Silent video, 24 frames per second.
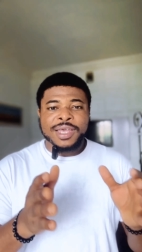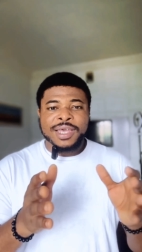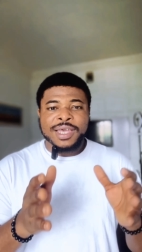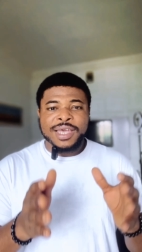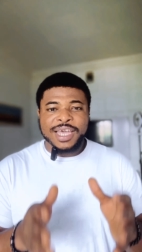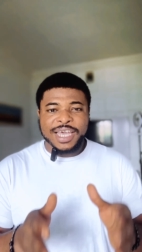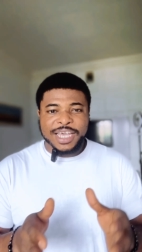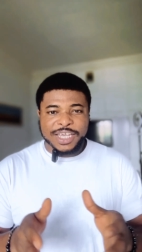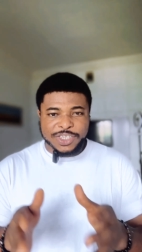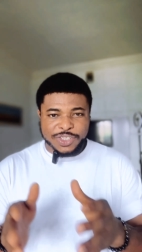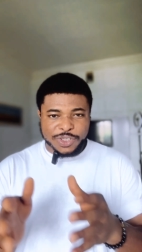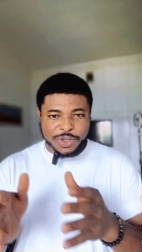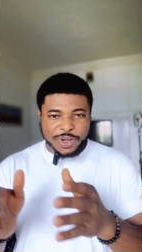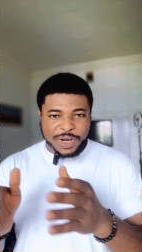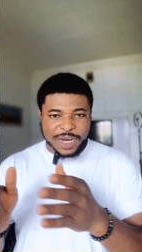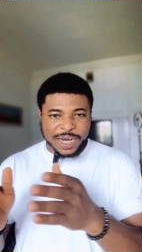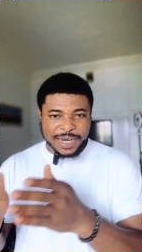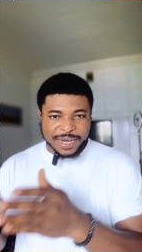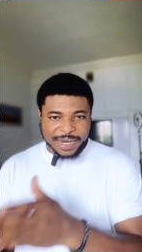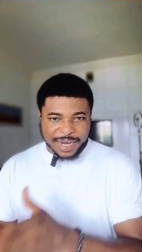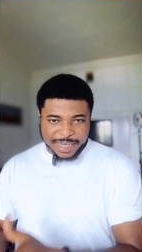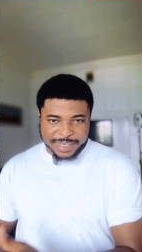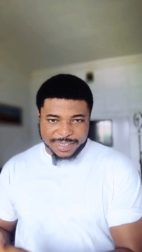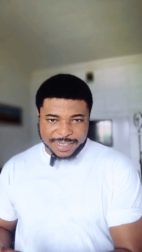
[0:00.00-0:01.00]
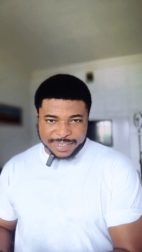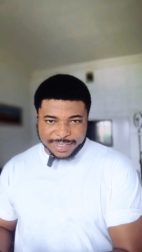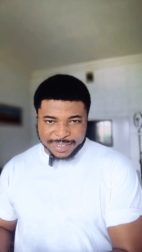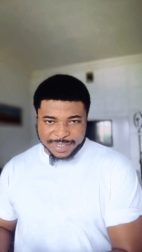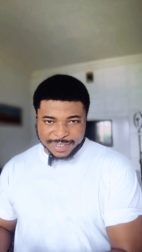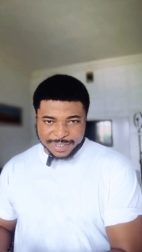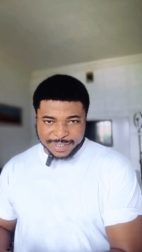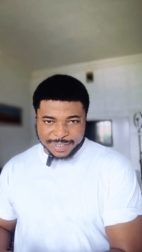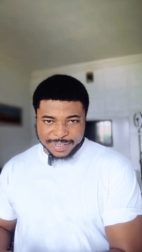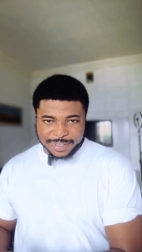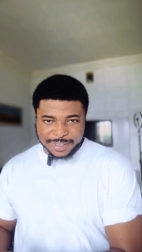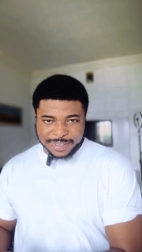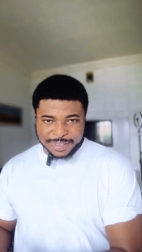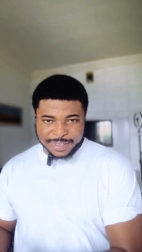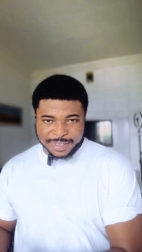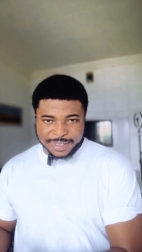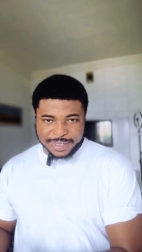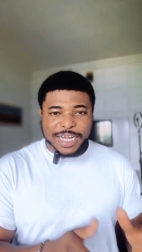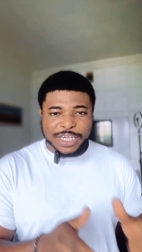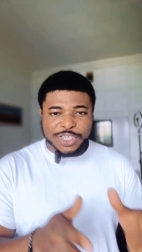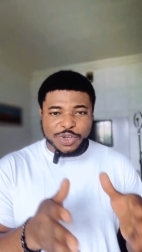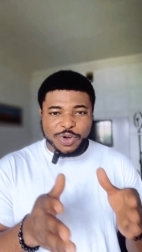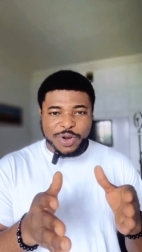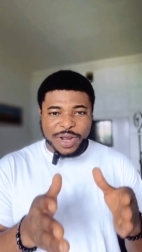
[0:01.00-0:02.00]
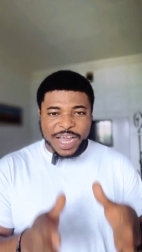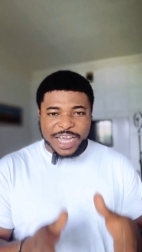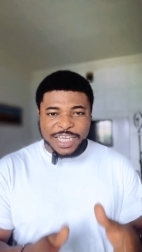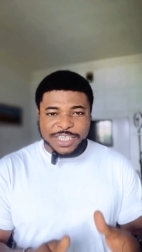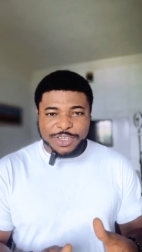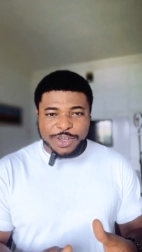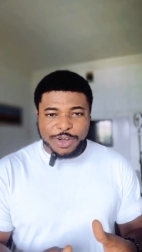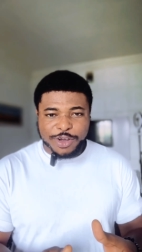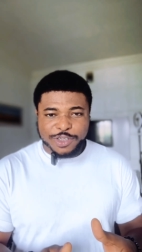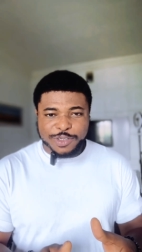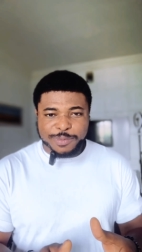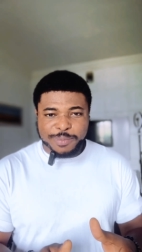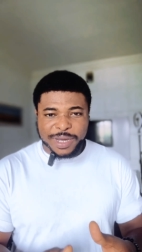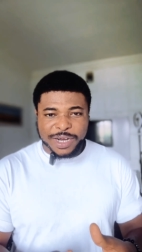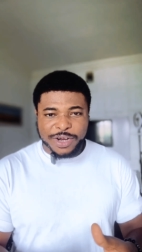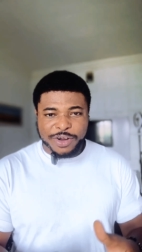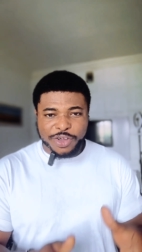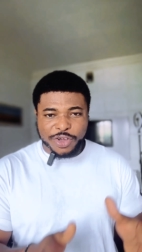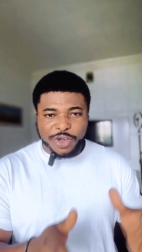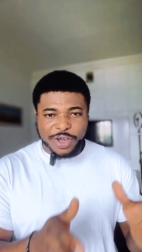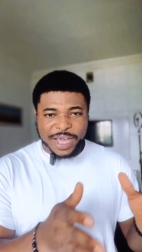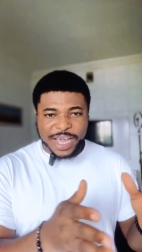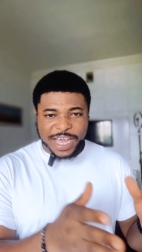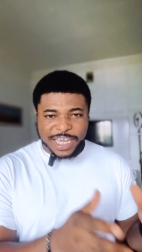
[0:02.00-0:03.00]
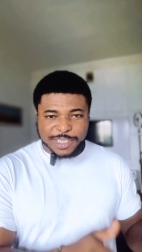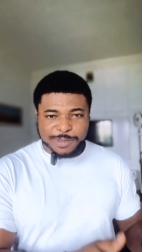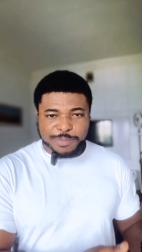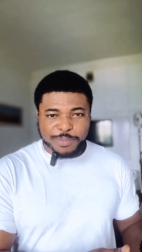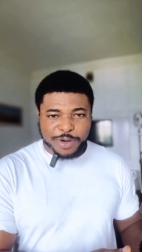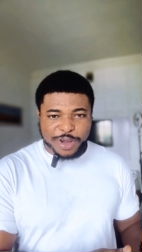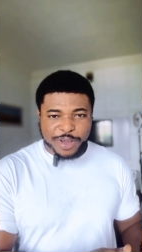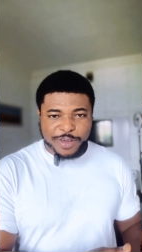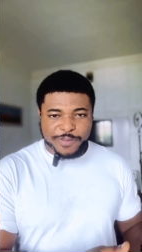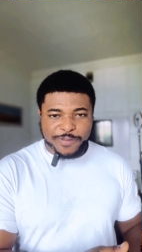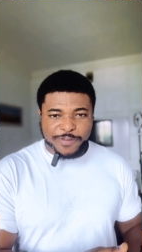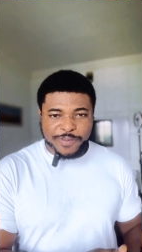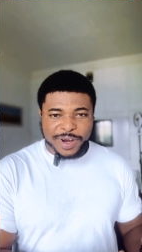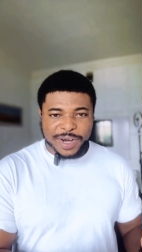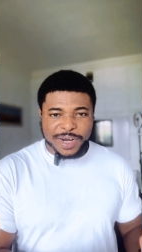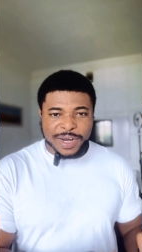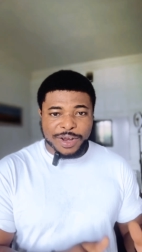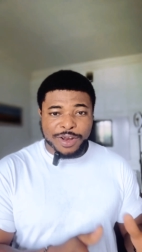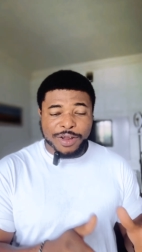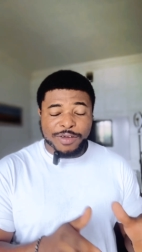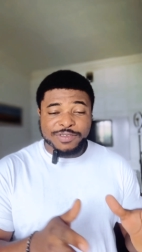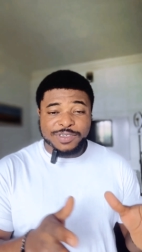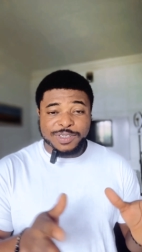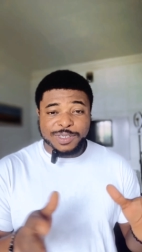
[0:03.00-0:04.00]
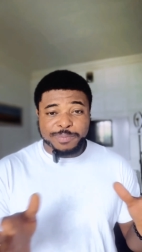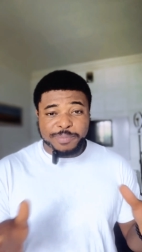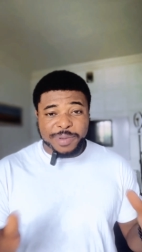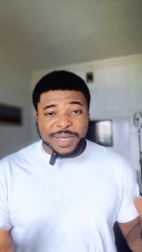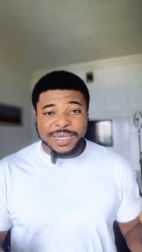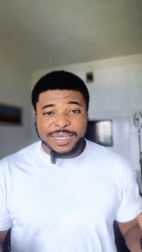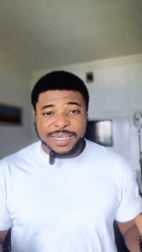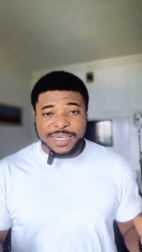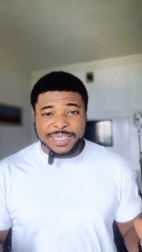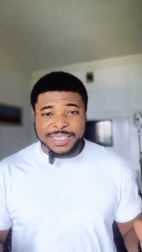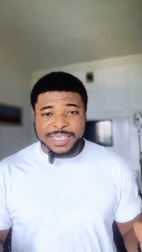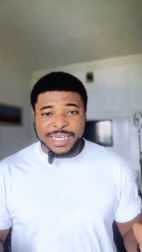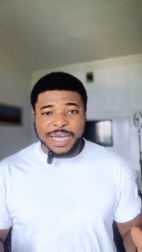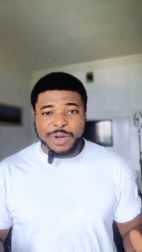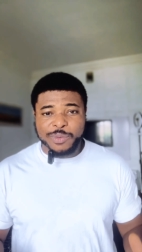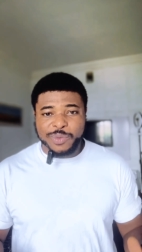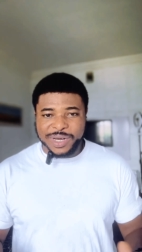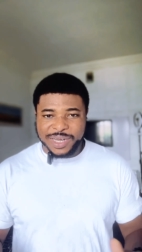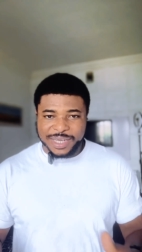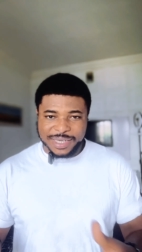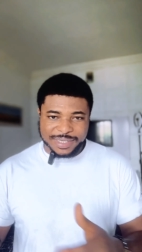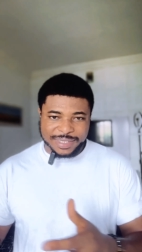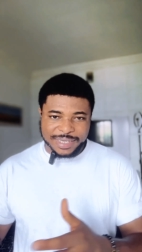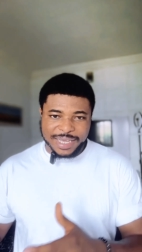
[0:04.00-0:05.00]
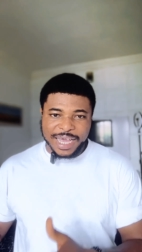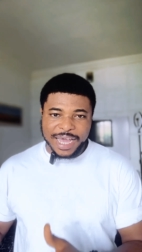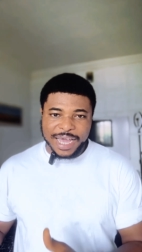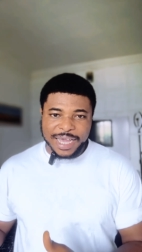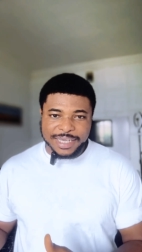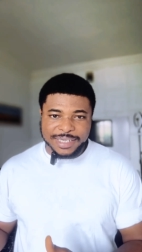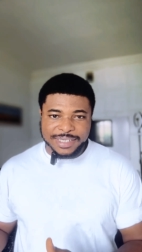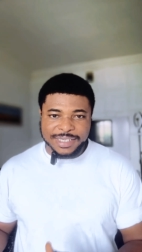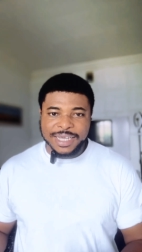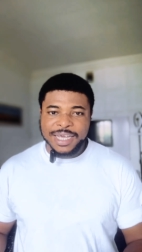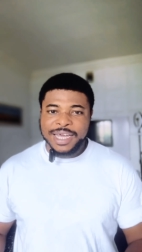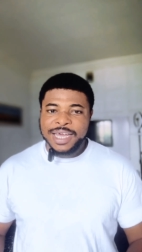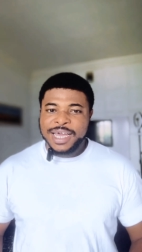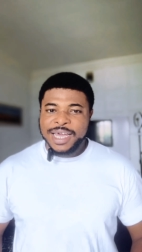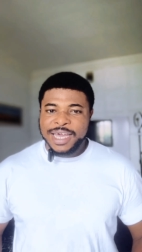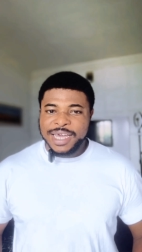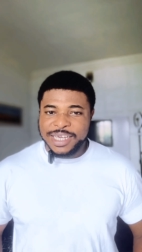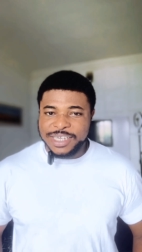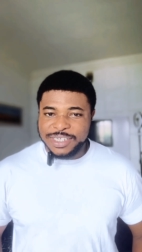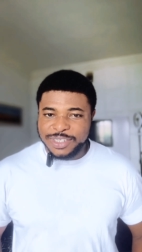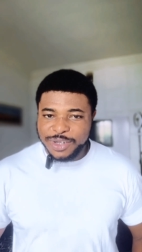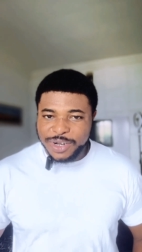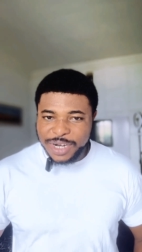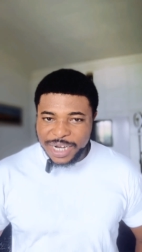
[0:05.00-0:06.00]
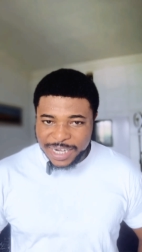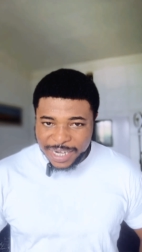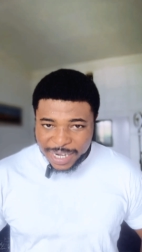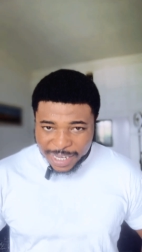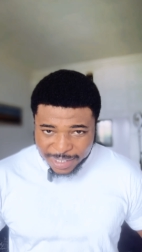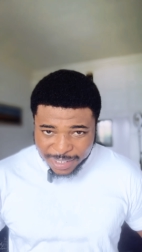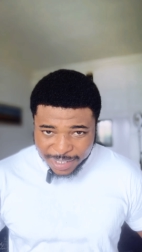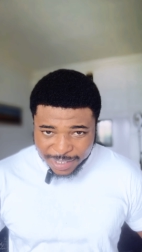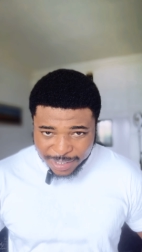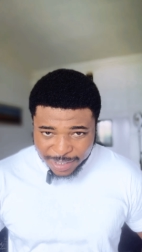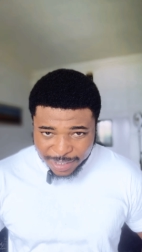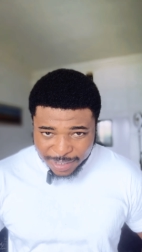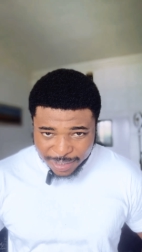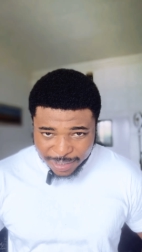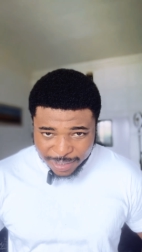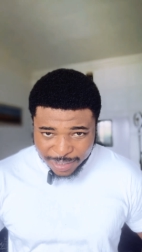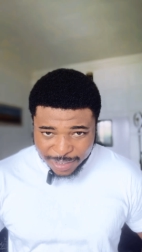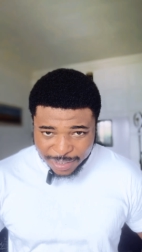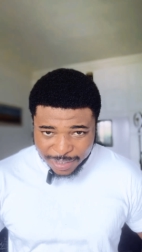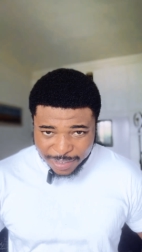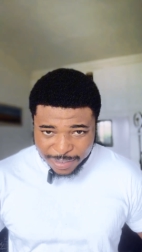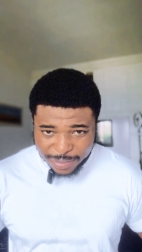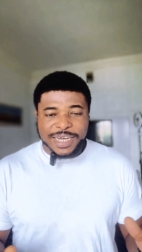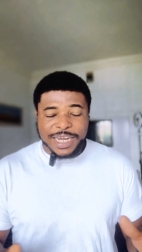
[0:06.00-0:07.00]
he is not a narcissist. That your ex-husband or your ex-boyfriend loves spending time with his guys, he is not a narcissist.